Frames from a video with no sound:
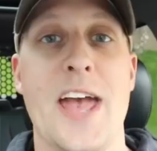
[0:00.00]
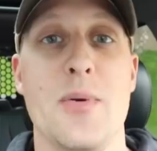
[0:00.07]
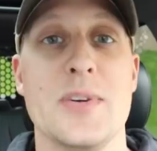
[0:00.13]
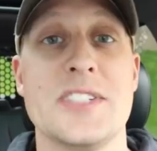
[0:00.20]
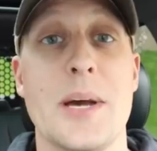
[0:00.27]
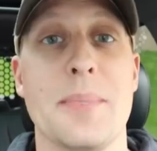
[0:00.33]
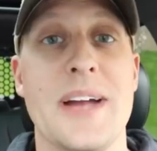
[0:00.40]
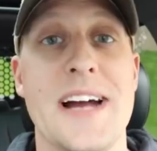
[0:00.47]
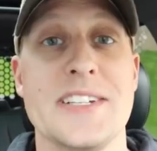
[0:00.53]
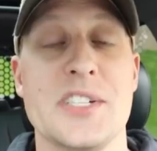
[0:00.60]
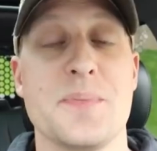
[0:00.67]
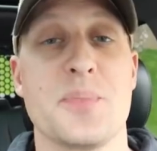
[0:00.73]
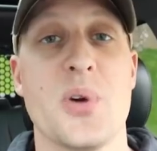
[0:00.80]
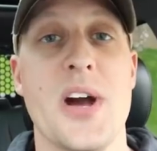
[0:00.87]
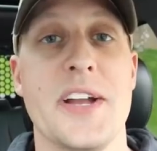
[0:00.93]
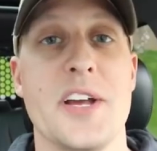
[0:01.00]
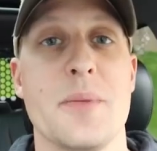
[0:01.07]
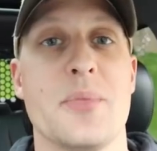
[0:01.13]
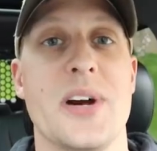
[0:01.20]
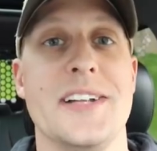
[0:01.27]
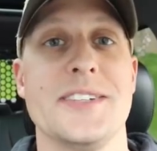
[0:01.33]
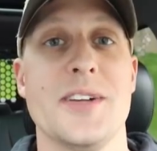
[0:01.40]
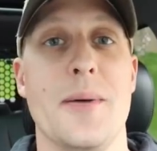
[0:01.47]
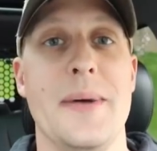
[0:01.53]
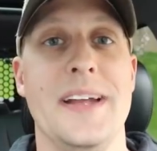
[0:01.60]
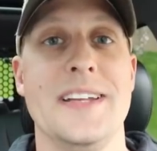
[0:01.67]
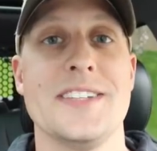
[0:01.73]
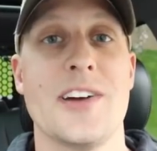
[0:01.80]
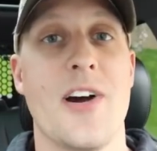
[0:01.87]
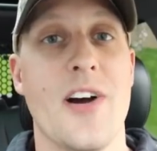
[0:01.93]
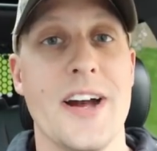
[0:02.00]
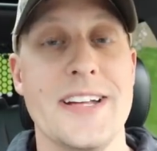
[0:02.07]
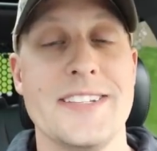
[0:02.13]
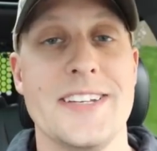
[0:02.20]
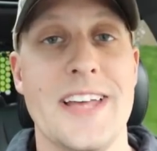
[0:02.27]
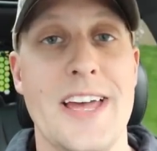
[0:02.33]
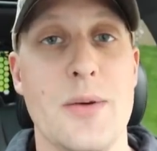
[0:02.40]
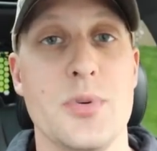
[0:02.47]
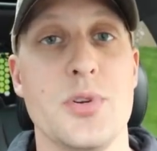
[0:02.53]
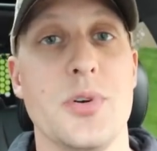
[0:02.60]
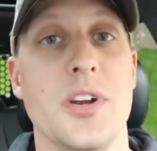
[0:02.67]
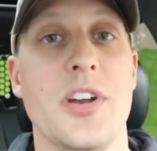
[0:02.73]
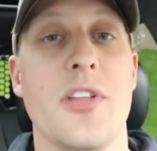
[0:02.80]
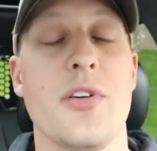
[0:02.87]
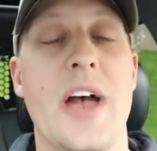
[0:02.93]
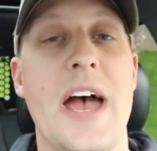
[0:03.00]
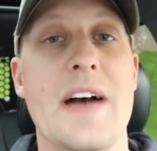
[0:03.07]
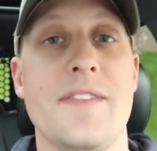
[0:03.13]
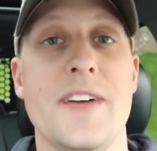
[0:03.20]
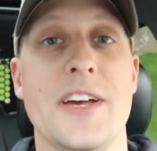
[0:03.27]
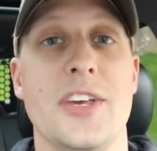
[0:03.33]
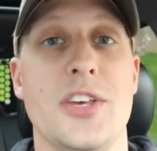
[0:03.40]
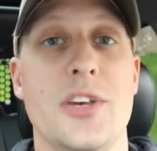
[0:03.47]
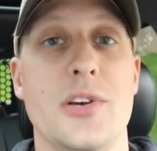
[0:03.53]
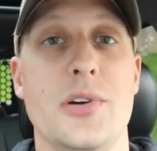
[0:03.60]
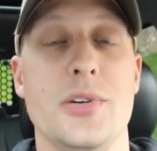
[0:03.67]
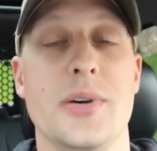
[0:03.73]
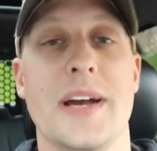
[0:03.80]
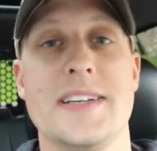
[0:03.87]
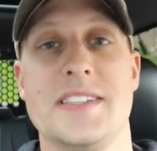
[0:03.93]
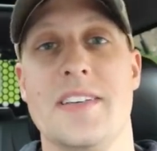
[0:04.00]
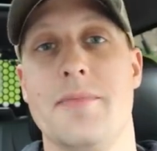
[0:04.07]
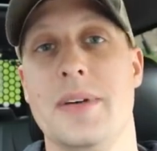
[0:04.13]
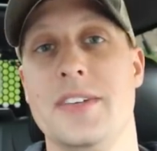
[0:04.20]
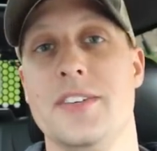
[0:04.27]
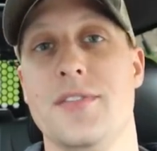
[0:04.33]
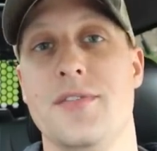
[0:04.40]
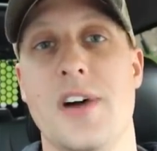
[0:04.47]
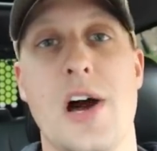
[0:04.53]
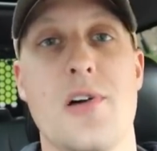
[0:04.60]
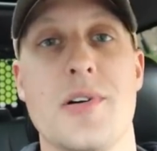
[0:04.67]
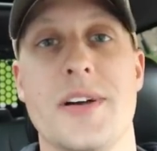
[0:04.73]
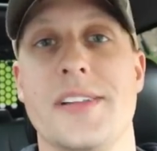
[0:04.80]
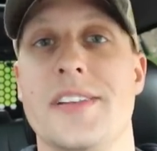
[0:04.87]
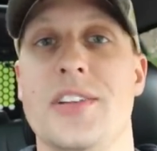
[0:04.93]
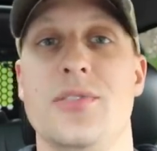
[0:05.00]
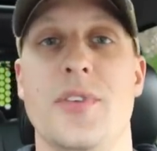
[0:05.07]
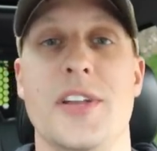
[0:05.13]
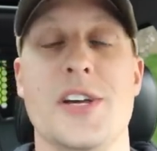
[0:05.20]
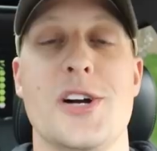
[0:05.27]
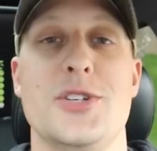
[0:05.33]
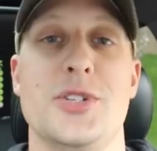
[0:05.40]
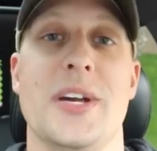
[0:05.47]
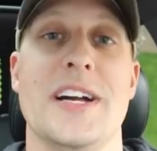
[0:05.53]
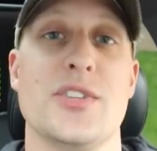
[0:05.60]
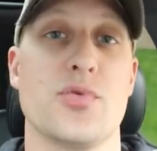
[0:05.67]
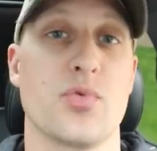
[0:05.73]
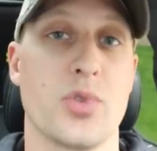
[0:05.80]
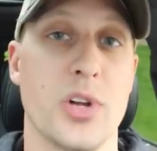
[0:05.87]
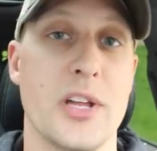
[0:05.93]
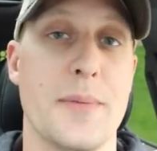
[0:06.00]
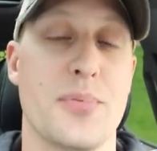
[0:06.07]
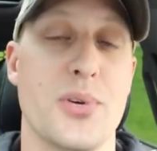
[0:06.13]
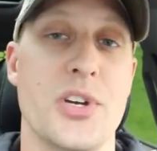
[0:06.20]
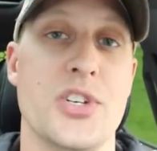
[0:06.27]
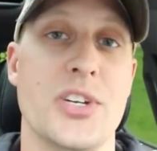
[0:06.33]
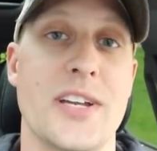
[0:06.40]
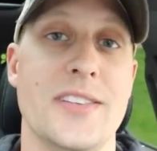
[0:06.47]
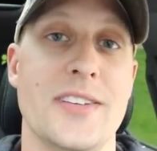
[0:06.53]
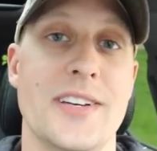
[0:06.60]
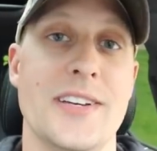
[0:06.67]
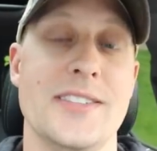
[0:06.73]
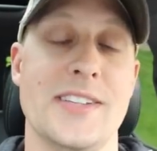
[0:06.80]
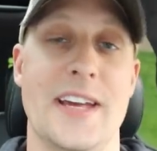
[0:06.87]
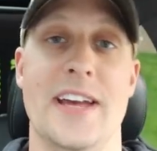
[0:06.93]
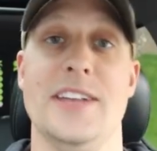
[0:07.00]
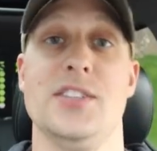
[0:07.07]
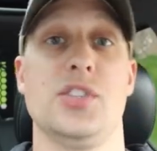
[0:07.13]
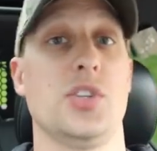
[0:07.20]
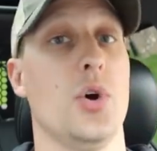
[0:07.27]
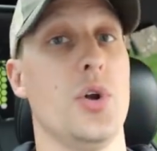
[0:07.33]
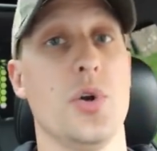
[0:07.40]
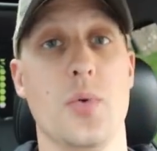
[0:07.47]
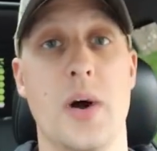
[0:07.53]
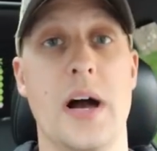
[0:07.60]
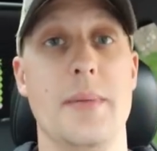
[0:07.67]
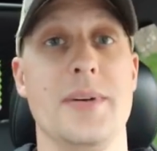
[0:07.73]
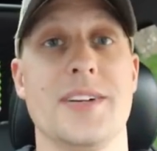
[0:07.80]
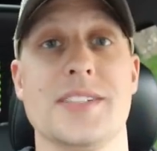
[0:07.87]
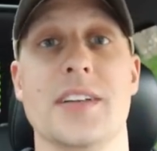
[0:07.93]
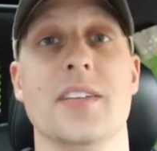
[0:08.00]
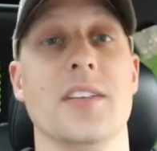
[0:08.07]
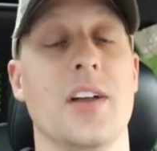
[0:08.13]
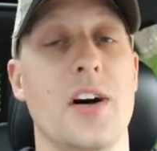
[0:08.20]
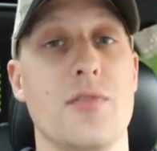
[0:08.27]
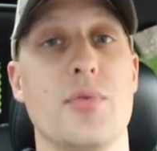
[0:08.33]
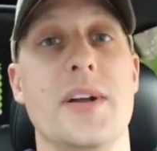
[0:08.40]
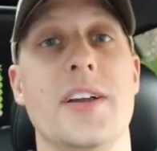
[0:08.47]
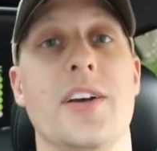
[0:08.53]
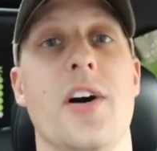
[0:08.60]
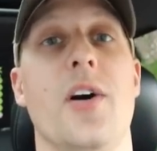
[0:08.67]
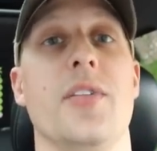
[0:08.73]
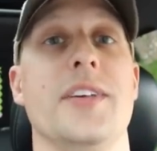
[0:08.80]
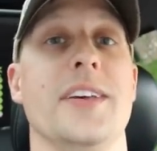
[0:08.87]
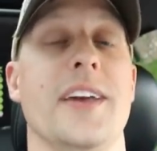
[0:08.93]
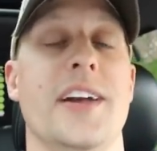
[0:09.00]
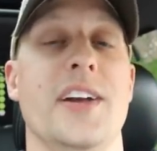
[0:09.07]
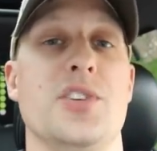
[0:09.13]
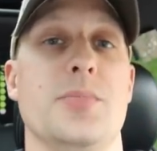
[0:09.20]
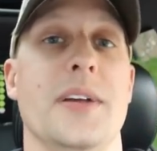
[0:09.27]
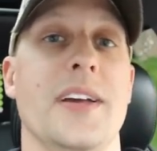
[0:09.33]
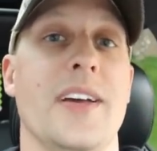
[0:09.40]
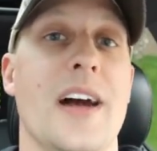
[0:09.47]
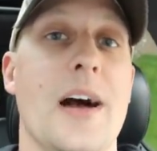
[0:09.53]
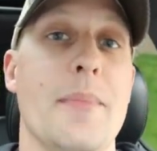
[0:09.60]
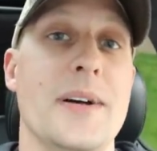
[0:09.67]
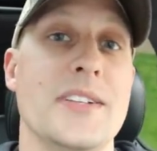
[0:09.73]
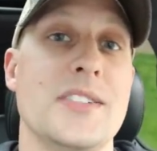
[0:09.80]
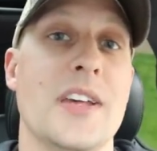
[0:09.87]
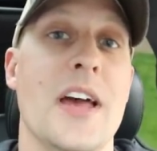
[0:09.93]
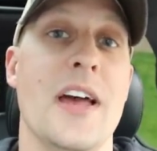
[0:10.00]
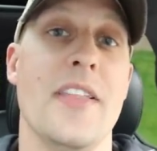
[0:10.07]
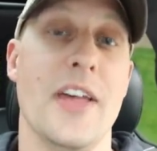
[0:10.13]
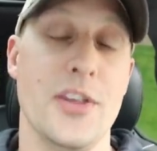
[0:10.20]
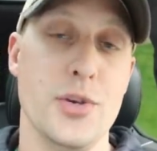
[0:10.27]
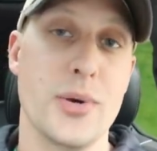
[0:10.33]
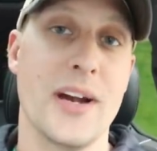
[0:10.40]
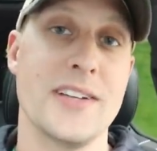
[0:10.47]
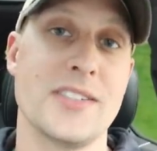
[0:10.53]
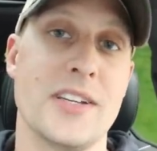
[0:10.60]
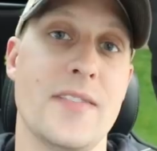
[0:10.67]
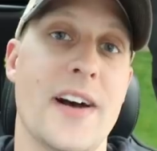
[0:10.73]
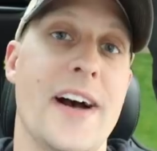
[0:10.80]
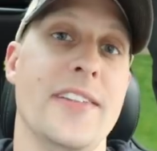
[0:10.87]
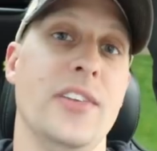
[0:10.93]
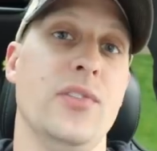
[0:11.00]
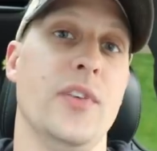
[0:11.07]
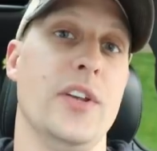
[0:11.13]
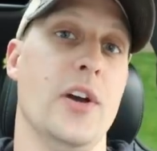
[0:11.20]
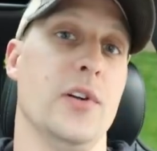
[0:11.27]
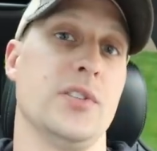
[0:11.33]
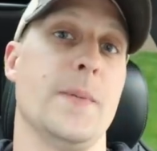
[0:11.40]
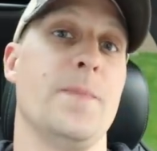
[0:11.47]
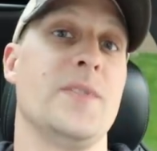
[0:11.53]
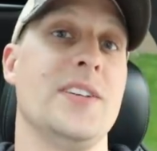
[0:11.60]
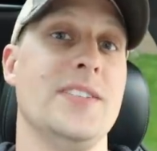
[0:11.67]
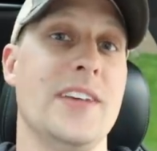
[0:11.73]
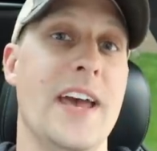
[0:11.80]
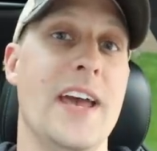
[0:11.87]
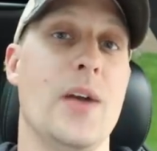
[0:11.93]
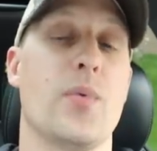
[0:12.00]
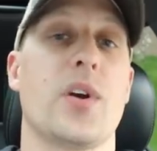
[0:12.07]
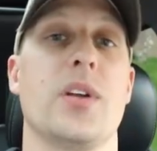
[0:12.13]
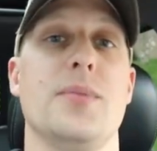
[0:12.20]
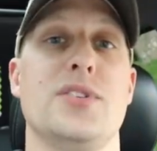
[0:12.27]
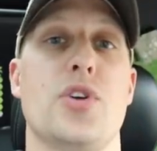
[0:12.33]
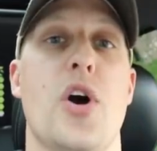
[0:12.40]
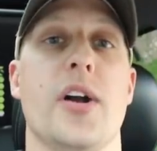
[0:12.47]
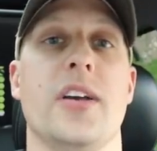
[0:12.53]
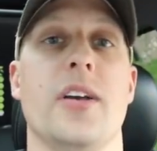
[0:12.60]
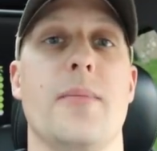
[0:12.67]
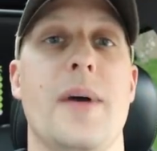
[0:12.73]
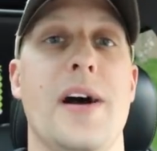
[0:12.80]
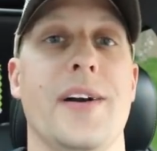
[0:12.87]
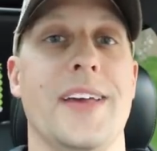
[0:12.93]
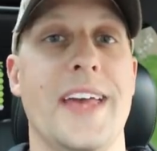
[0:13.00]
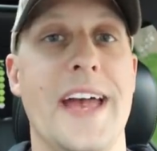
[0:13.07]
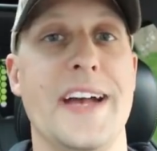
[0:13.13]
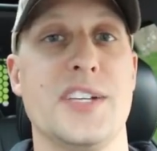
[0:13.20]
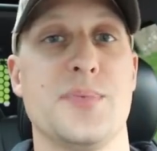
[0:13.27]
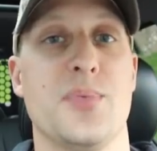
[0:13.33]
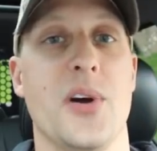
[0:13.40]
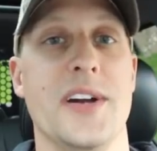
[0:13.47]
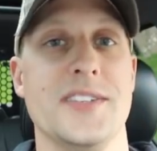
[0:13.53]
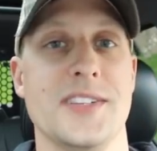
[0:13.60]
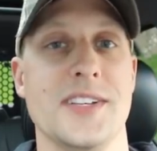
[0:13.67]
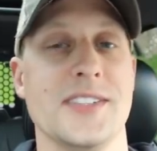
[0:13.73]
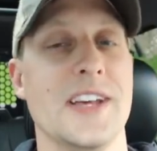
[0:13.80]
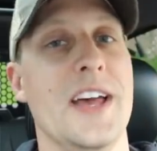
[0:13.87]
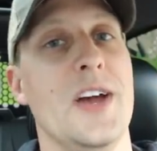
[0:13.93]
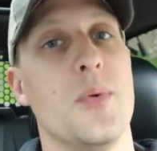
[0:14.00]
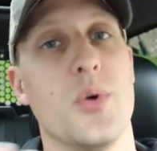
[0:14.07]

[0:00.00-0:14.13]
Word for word: Hey, what's up guys? It's Brian here, Brian's Lawn Maintenance. All right, today we're doing another FAQ. You guys have been devouring these videos. You guys really appreciate these, and so do I, because I love reading all the engagement and comments that you guys leave on these videos. Today, we're gonna be talking about gas prices.